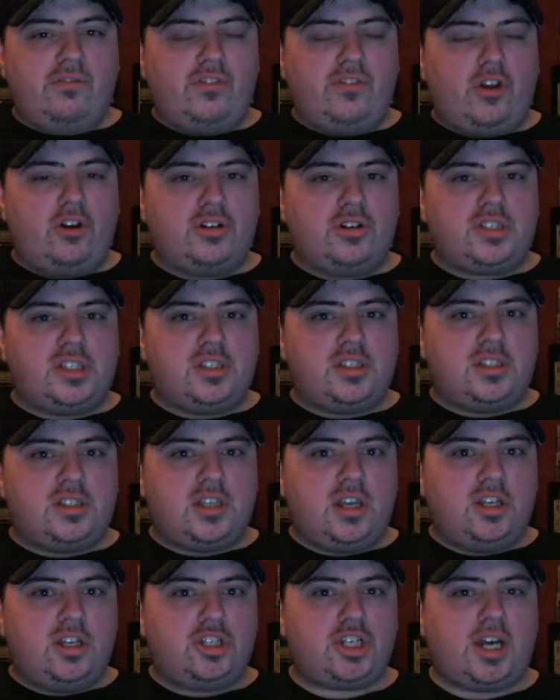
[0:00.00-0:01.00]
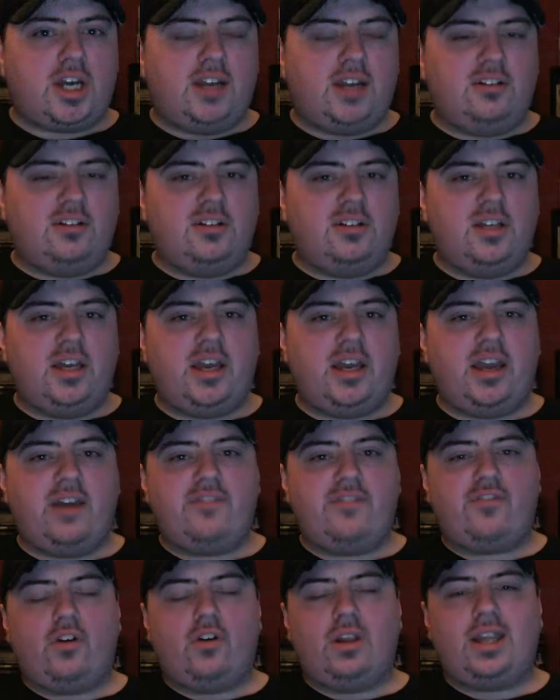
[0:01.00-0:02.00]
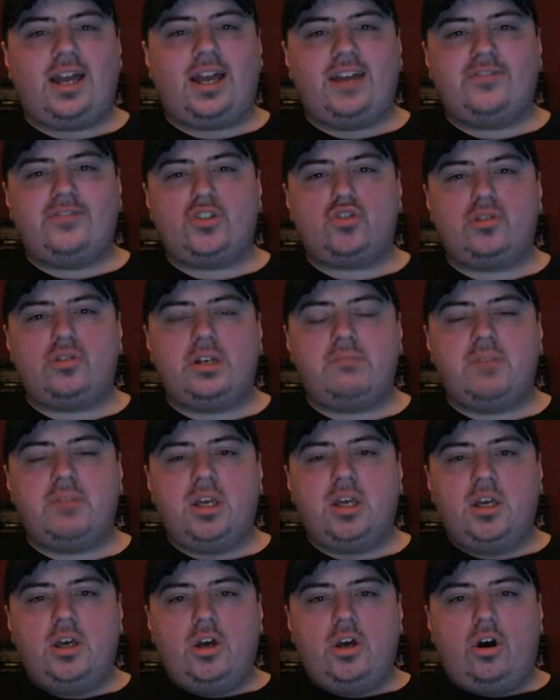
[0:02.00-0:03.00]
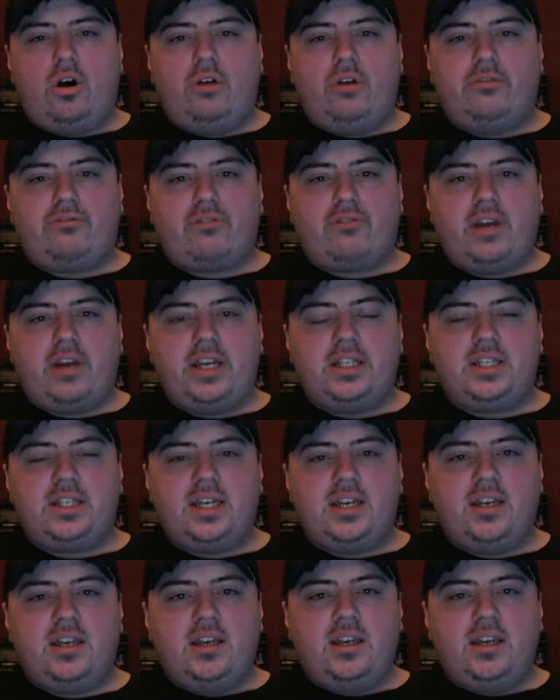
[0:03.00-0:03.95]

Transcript: Vlogs channel uh, for a live stream on Friday,